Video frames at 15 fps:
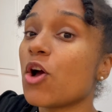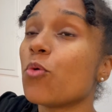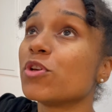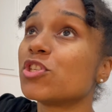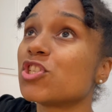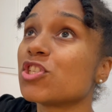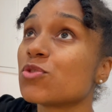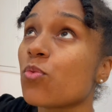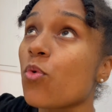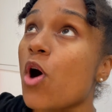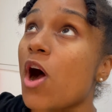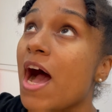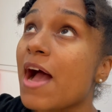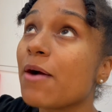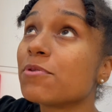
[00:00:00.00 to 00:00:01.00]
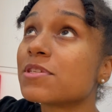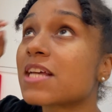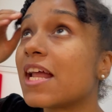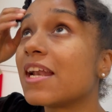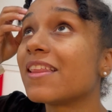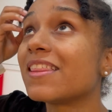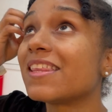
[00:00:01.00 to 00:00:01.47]
which is what I was
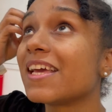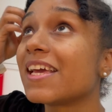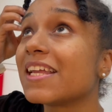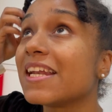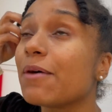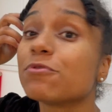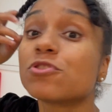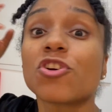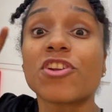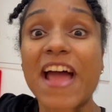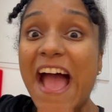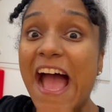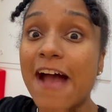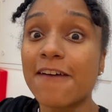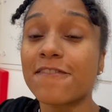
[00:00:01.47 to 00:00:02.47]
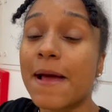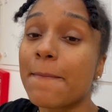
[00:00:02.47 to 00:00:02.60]
kind of thinking I was gonna have,